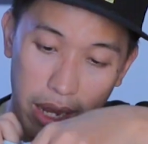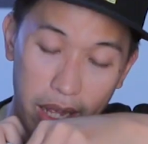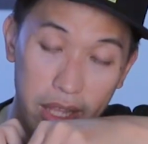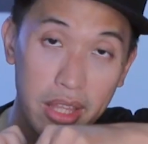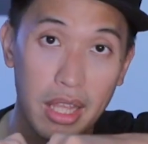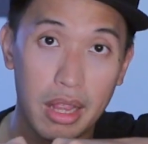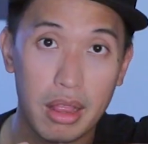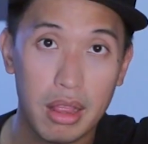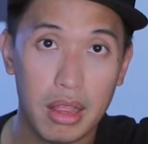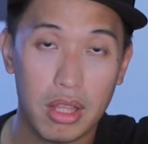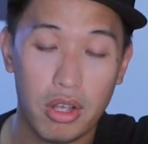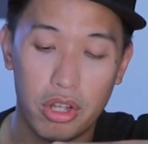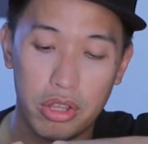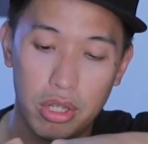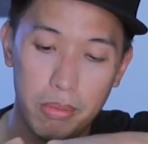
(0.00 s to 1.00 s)
like a knit
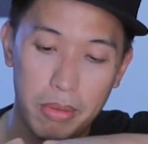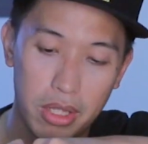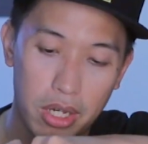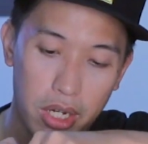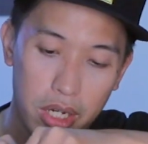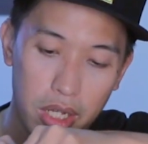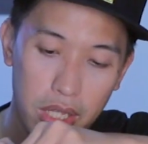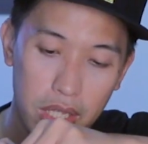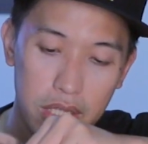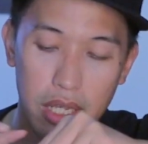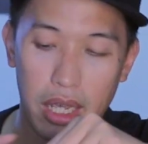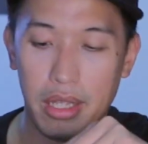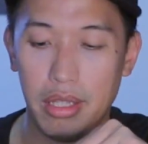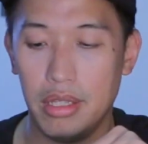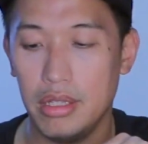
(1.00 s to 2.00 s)
cotton material inside.